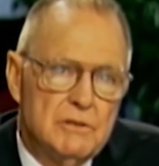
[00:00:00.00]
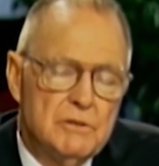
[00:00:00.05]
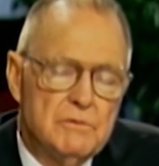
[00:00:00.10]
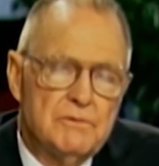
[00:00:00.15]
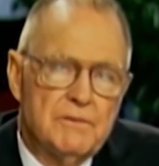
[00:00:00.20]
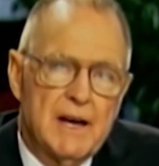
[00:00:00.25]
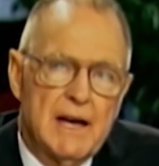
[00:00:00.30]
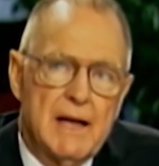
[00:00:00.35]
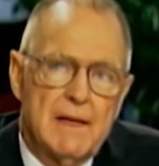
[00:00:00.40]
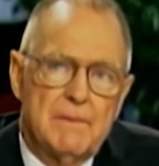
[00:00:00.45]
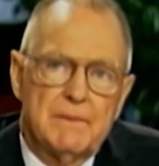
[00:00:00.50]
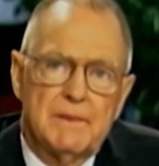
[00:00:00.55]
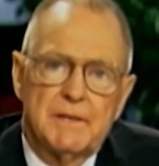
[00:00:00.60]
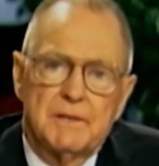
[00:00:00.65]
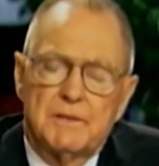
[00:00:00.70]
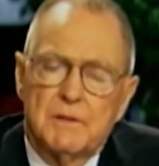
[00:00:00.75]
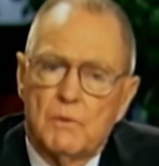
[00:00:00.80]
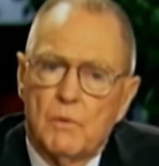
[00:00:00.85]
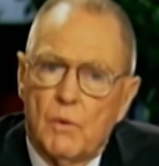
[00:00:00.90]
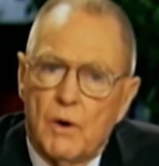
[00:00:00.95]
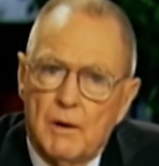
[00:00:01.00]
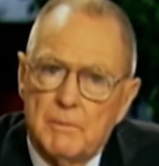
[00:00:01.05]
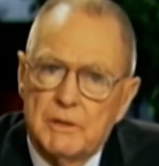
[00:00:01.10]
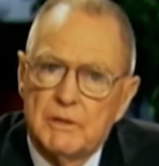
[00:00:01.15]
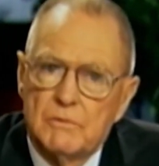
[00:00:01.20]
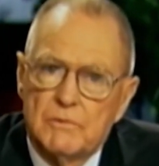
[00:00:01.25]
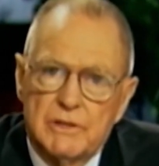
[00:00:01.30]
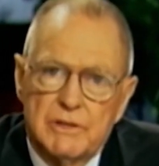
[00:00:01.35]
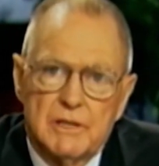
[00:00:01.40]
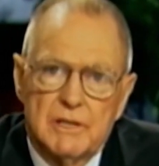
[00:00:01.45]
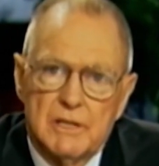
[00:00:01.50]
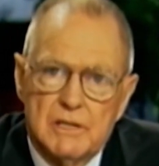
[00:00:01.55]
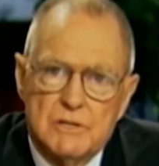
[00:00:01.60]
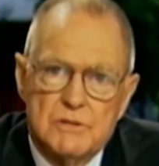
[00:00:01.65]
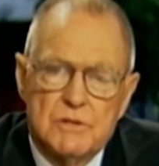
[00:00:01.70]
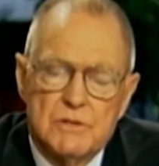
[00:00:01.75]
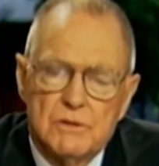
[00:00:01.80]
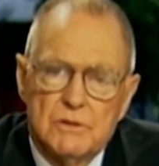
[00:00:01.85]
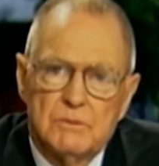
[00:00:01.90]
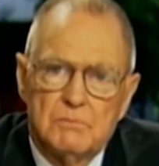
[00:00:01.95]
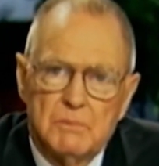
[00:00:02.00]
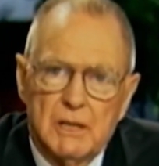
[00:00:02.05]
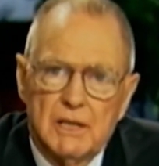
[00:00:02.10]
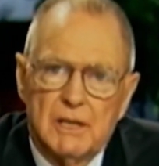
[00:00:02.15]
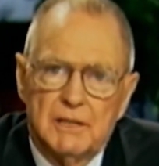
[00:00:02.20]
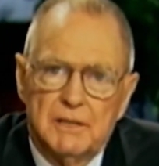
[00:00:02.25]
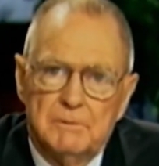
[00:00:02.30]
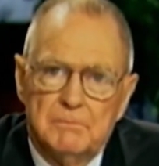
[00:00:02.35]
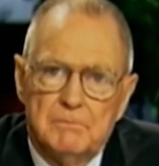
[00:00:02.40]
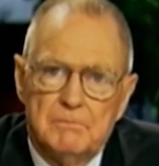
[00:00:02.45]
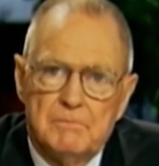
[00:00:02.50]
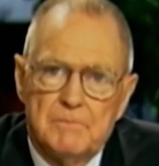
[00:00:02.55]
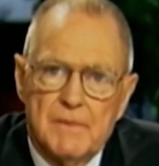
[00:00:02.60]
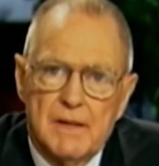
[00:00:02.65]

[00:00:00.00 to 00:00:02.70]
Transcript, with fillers: and you find that the woman with the issue of blood,